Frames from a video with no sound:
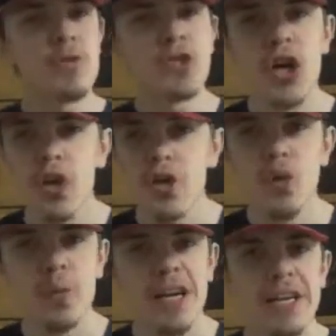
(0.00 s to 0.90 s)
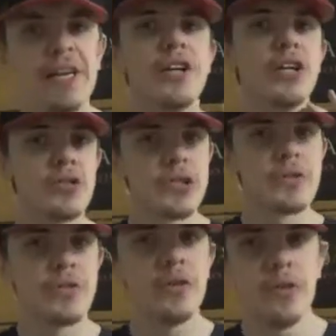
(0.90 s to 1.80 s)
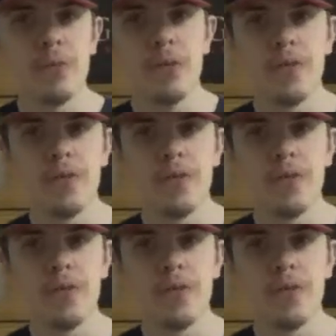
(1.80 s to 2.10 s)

most underrated Christopher Nolan